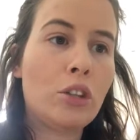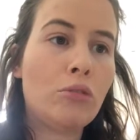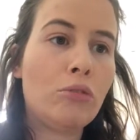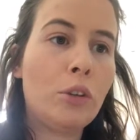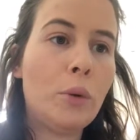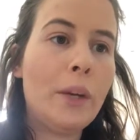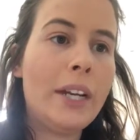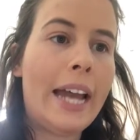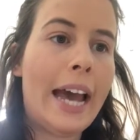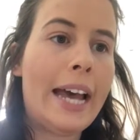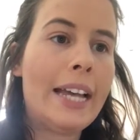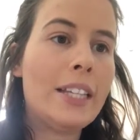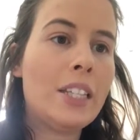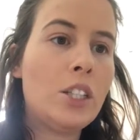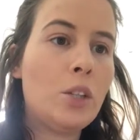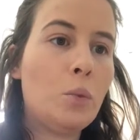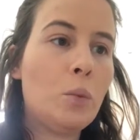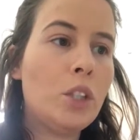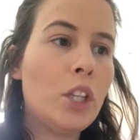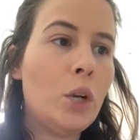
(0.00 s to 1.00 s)
through a
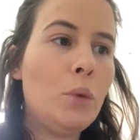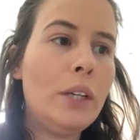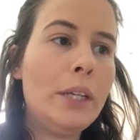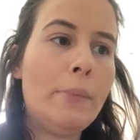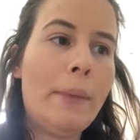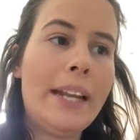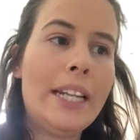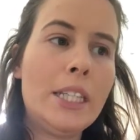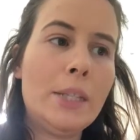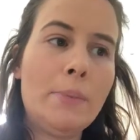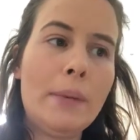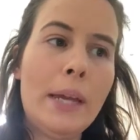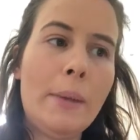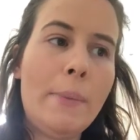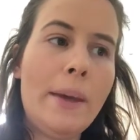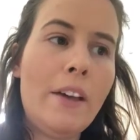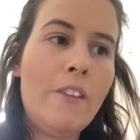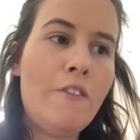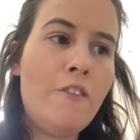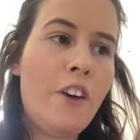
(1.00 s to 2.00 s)
nest was only meant to be a
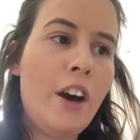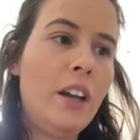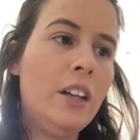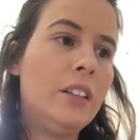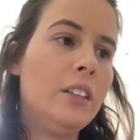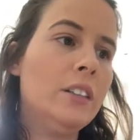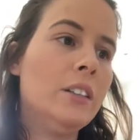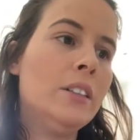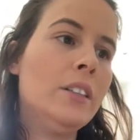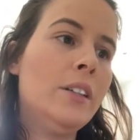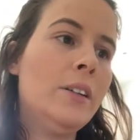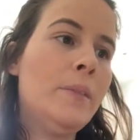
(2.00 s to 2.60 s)
bit of fun?